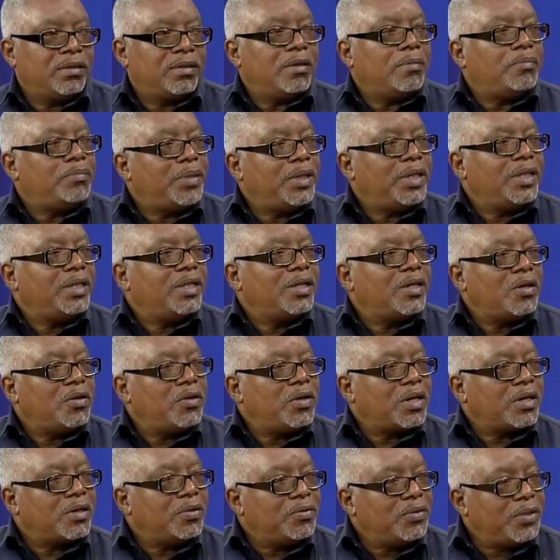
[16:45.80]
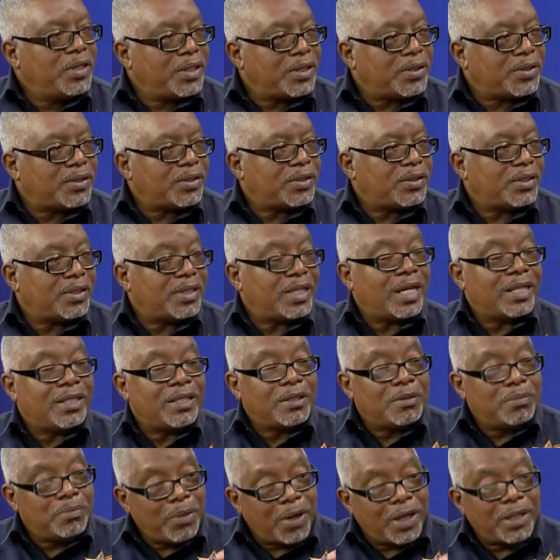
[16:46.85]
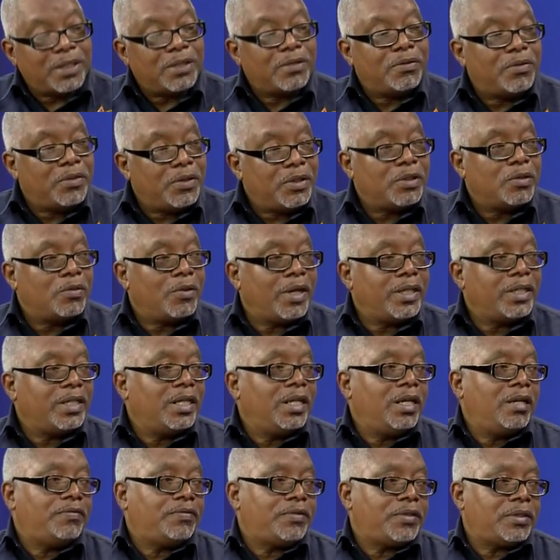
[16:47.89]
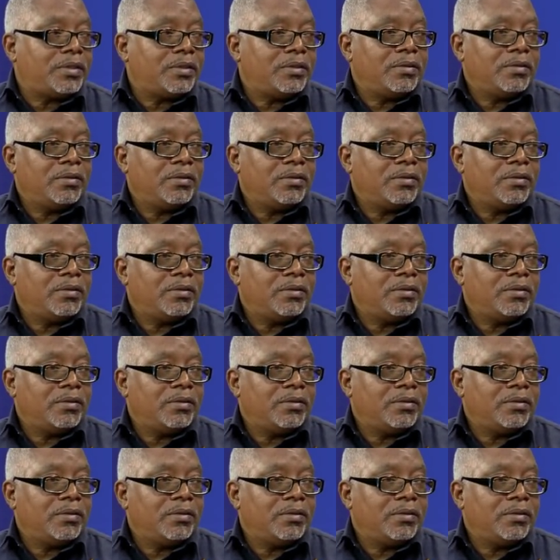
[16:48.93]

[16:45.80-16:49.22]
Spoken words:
to pay the correct rates. That is part of the reason why they left.